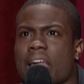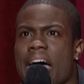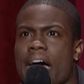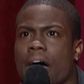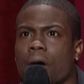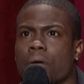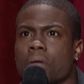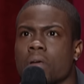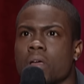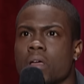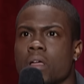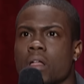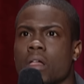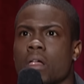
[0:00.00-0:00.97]
loud.
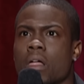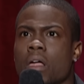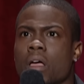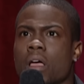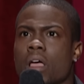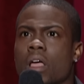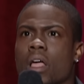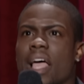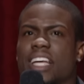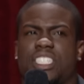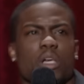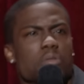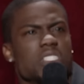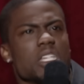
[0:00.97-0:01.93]
And
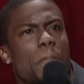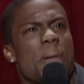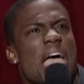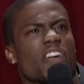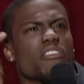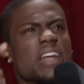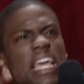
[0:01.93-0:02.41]
she was in the background